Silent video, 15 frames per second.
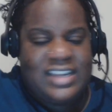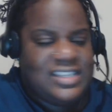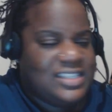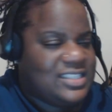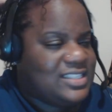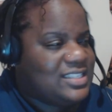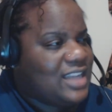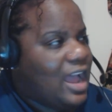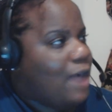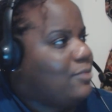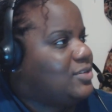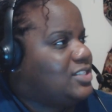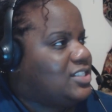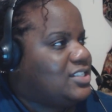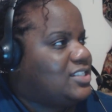I
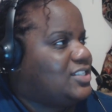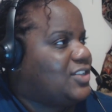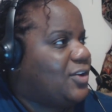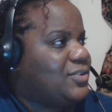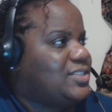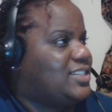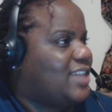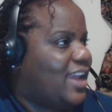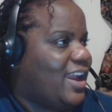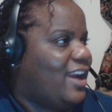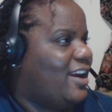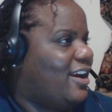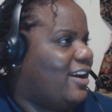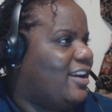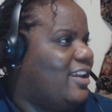was just so
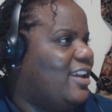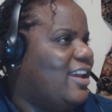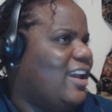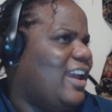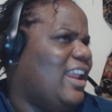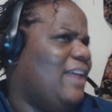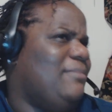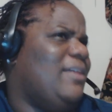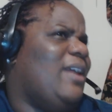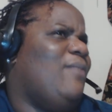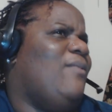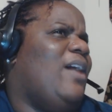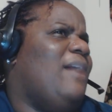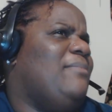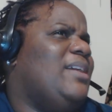scared. And I'm
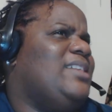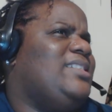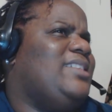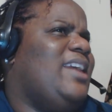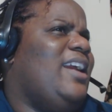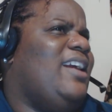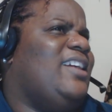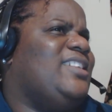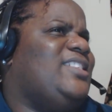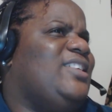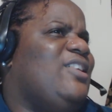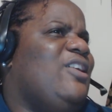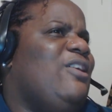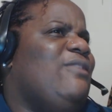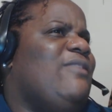like, why am I
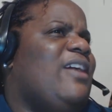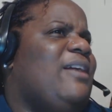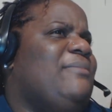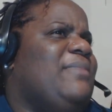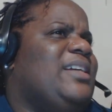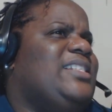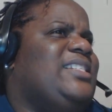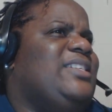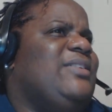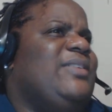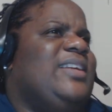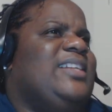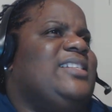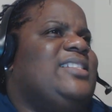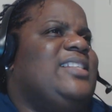scared to go around my
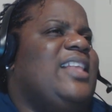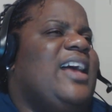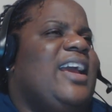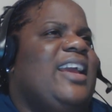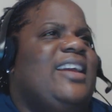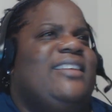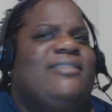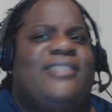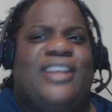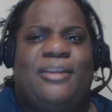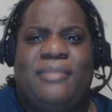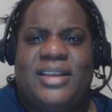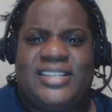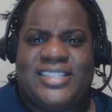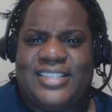students? Like,
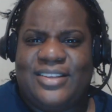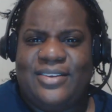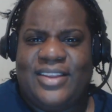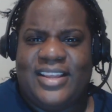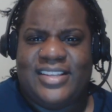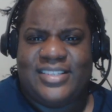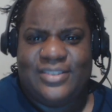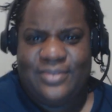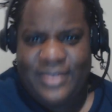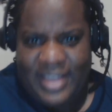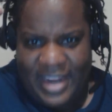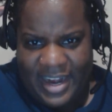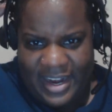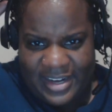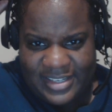they're my students.
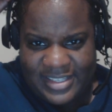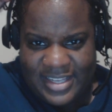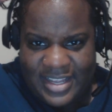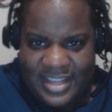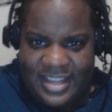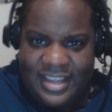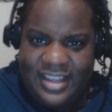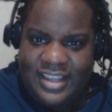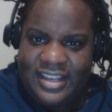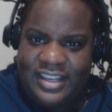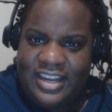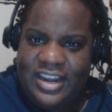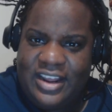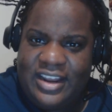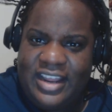Who cares?
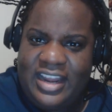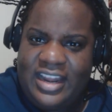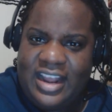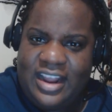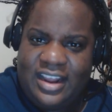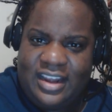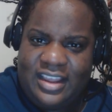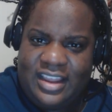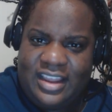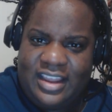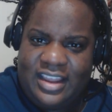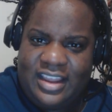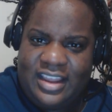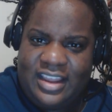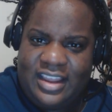They're not going to
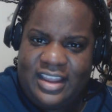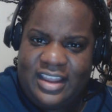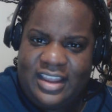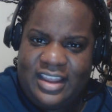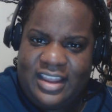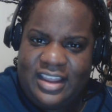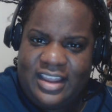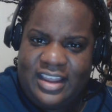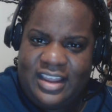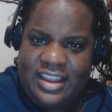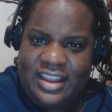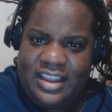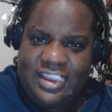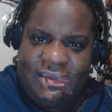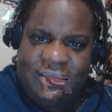care about my hair.
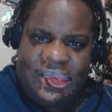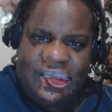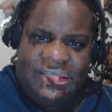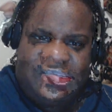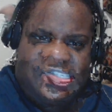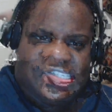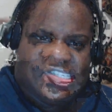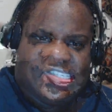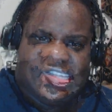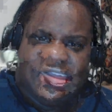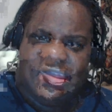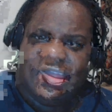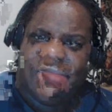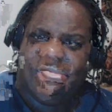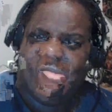But it was just
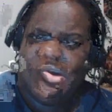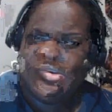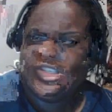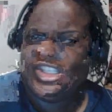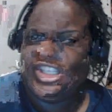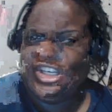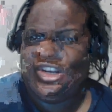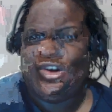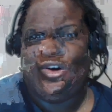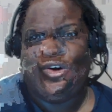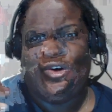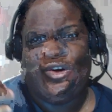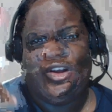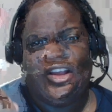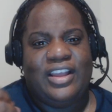an
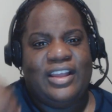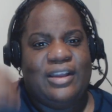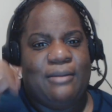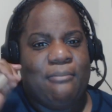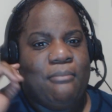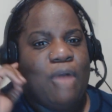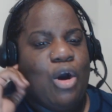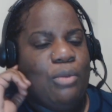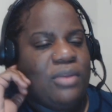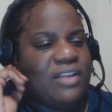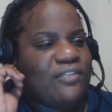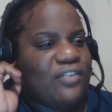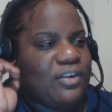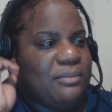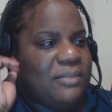emotional
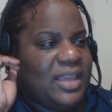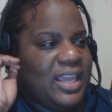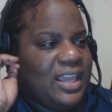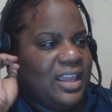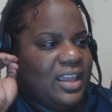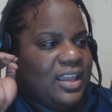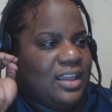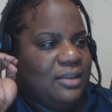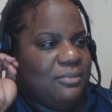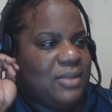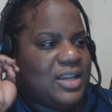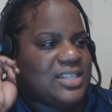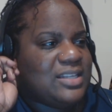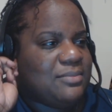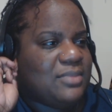moment for me
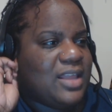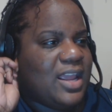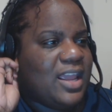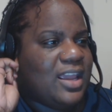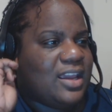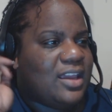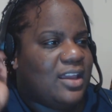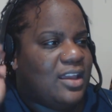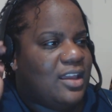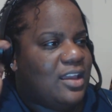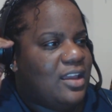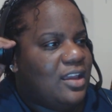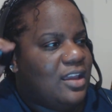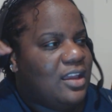because I'm like,